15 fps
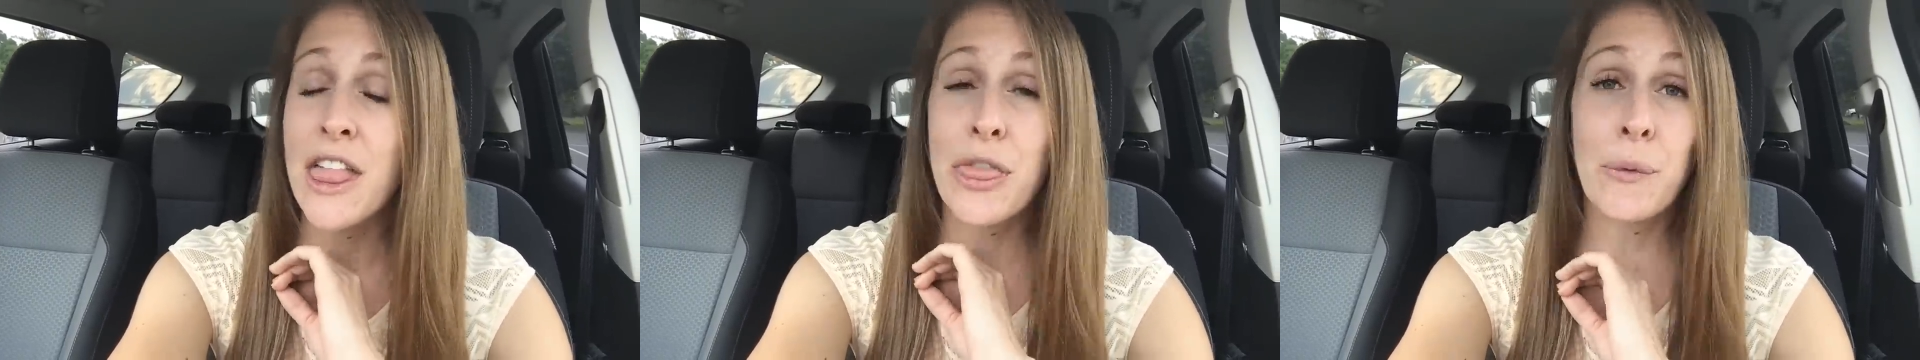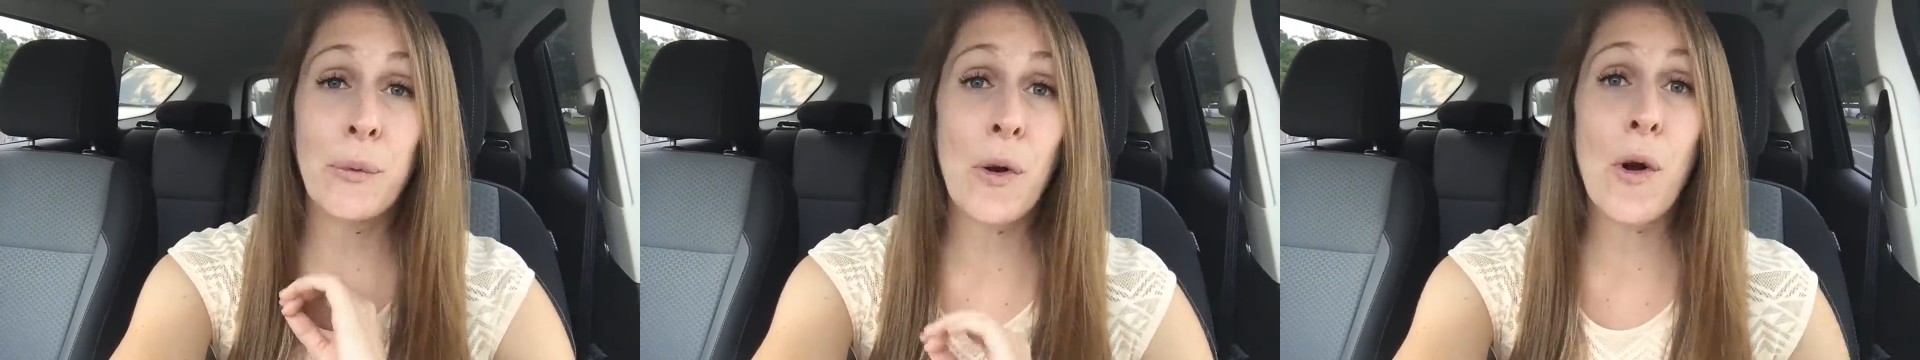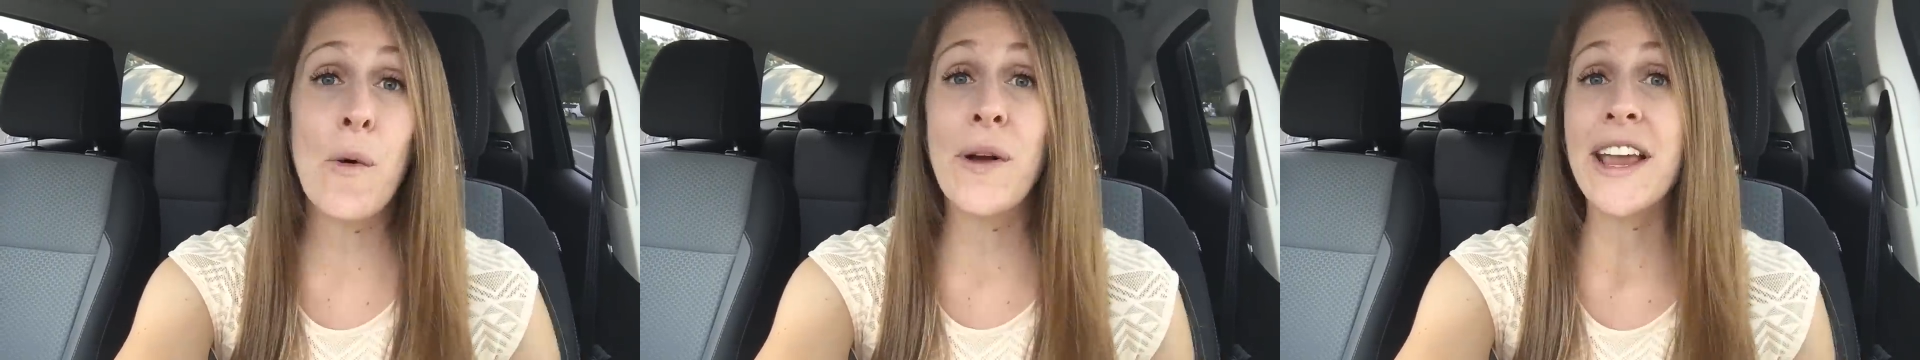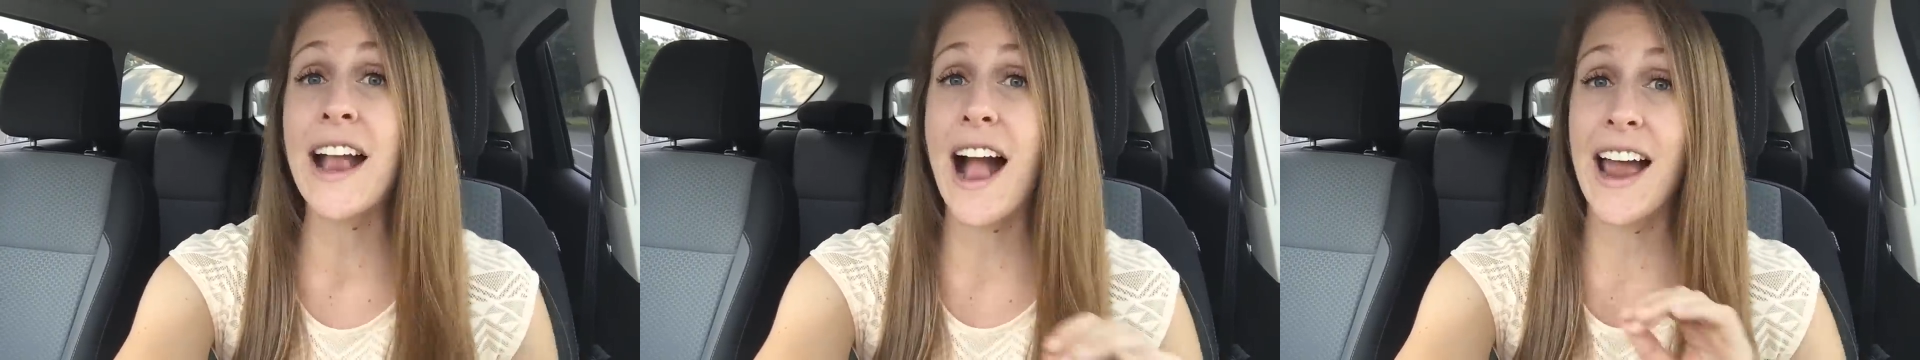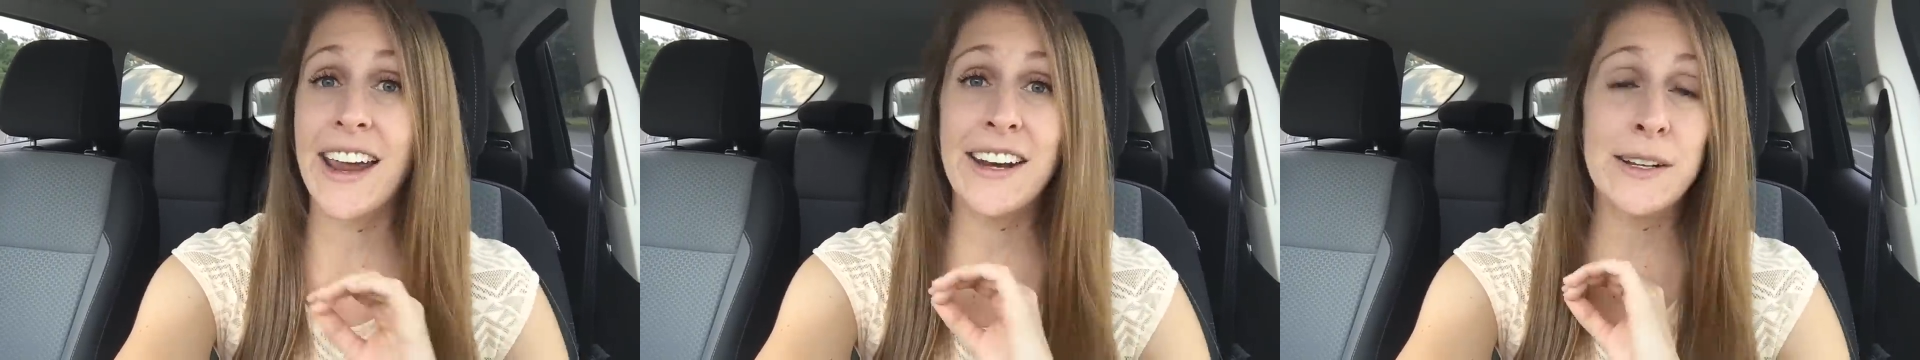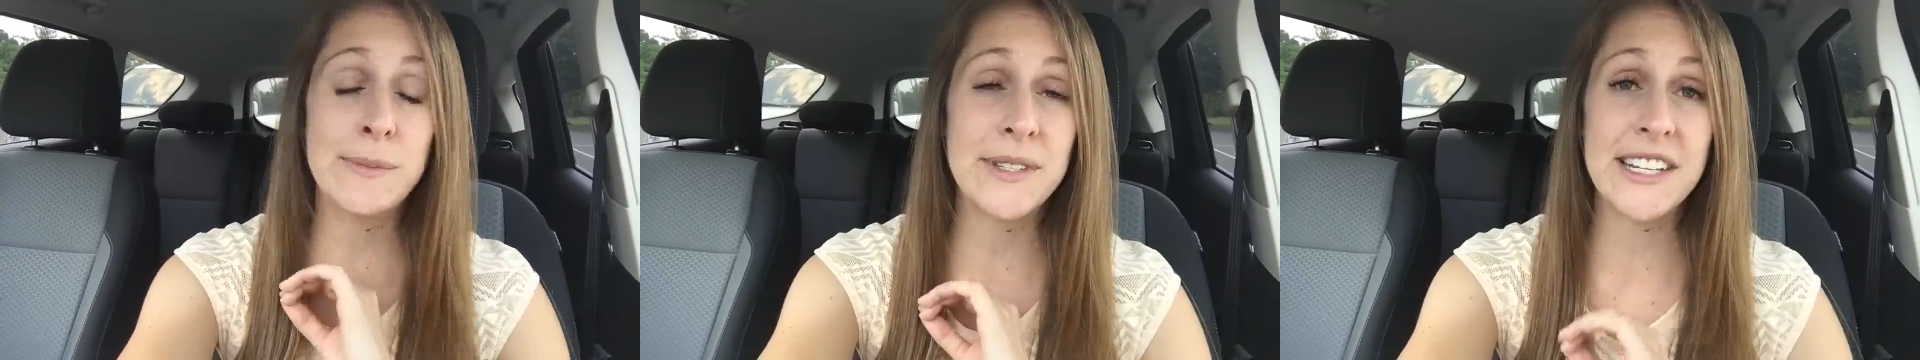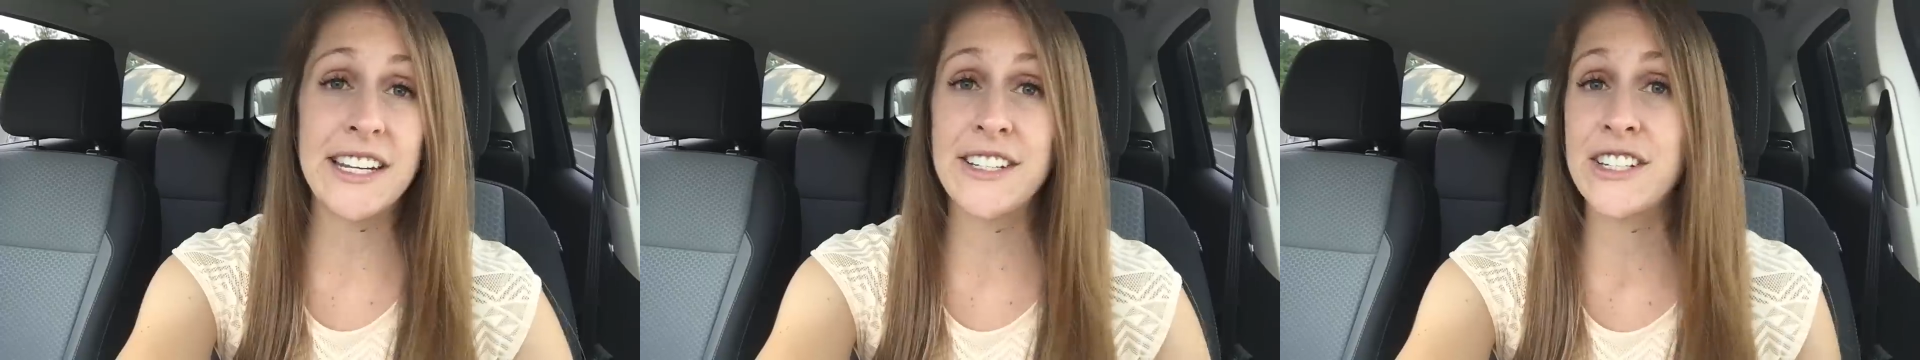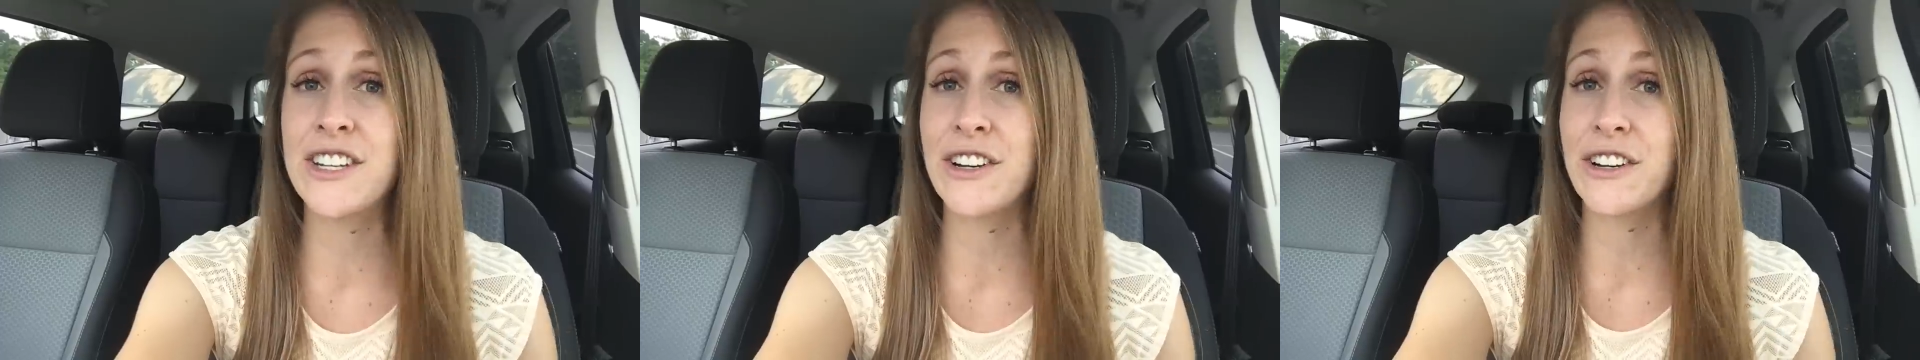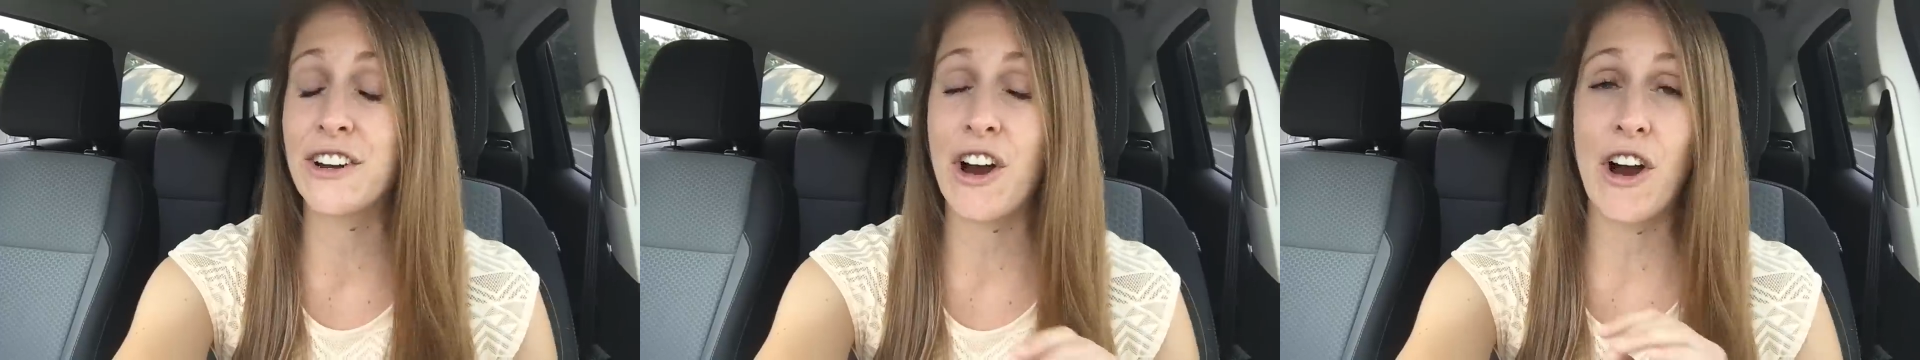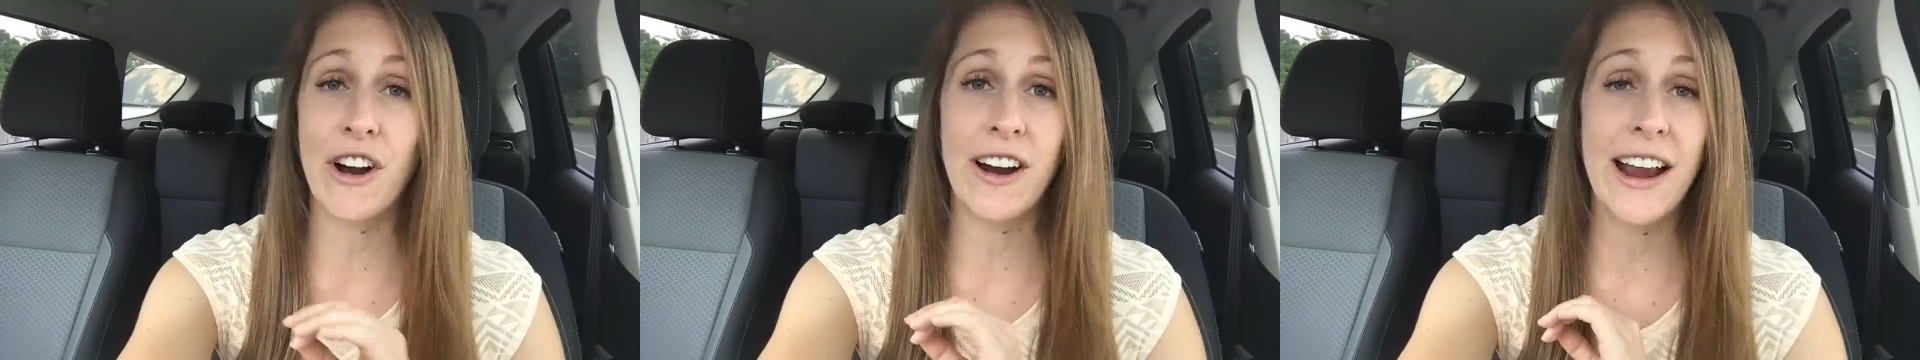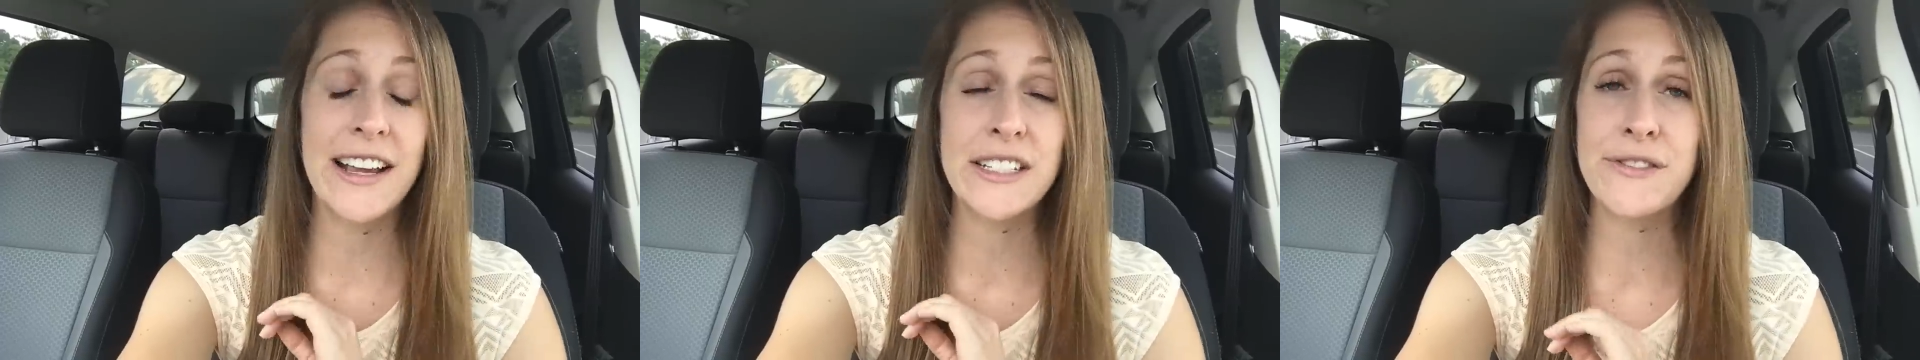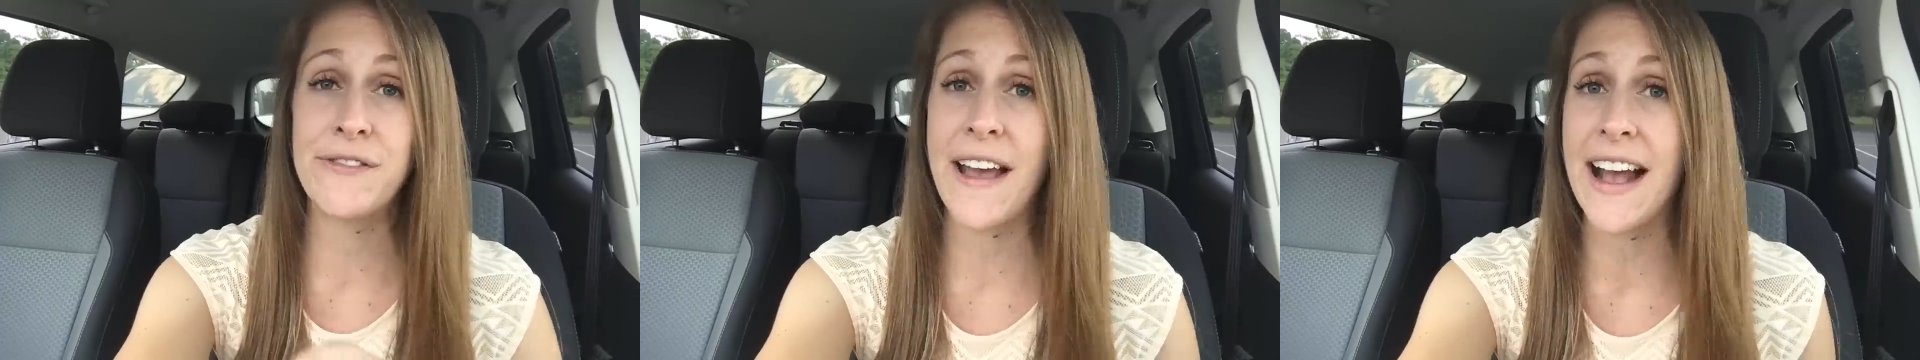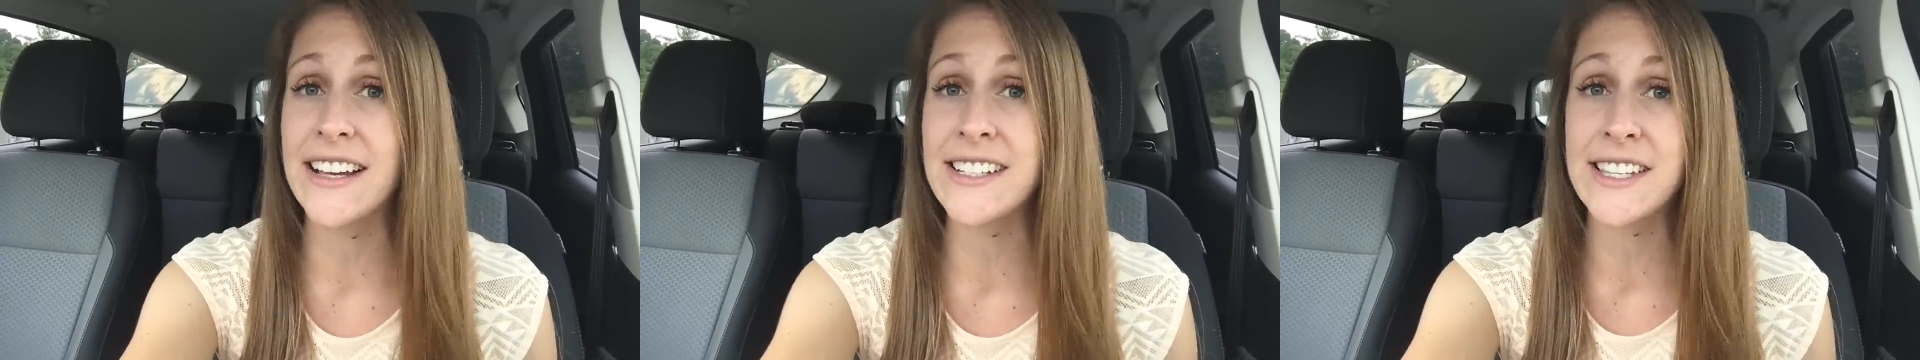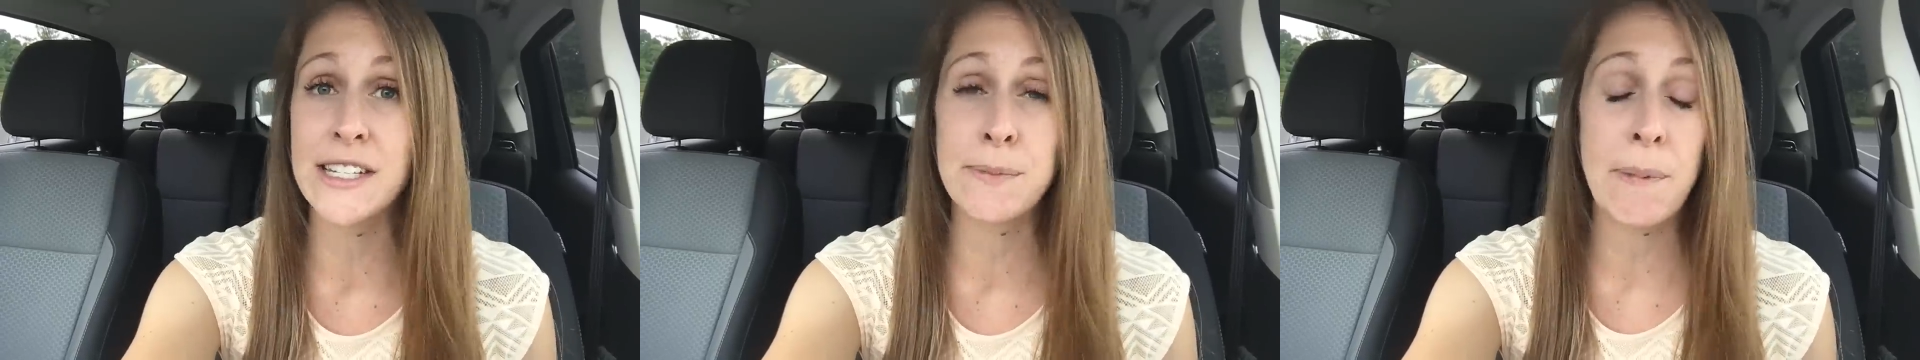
throwing items into your cart as fast as